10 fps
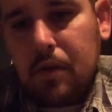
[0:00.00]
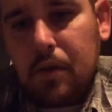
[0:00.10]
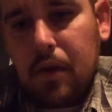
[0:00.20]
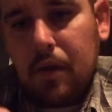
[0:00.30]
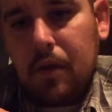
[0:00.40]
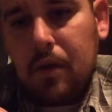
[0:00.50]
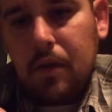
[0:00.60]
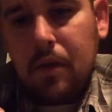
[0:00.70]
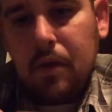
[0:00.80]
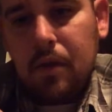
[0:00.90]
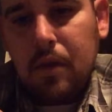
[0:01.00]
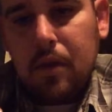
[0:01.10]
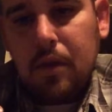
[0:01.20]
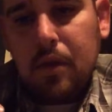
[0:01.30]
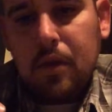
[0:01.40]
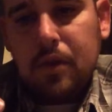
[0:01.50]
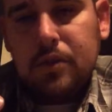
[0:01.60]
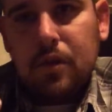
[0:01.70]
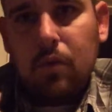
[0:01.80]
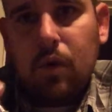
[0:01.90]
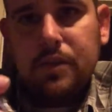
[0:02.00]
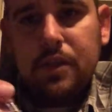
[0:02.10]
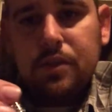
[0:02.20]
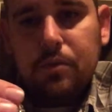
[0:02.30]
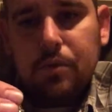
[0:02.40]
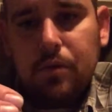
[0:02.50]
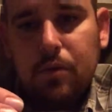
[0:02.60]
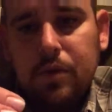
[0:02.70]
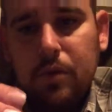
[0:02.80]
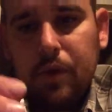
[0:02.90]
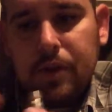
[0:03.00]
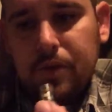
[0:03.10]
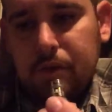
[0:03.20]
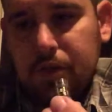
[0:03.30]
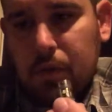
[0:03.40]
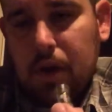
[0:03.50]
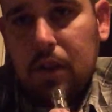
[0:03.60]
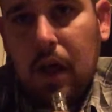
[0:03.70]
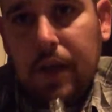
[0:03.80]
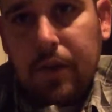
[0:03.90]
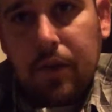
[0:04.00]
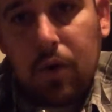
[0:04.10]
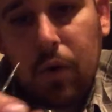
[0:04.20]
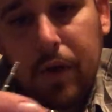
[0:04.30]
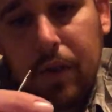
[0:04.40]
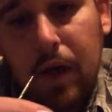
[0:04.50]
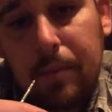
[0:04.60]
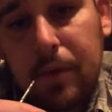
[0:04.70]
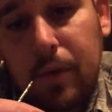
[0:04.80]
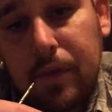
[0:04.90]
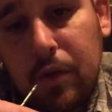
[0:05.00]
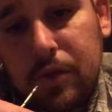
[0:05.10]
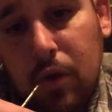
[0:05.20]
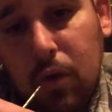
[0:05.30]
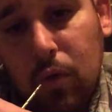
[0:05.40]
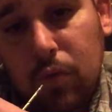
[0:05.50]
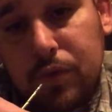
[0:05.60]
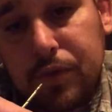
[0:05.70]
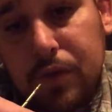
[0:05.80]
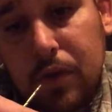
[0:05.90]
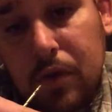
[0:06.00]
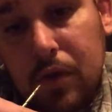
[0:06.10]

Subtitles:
Okay. So once it's through, what you want to do is you want to line your coil up with those holes.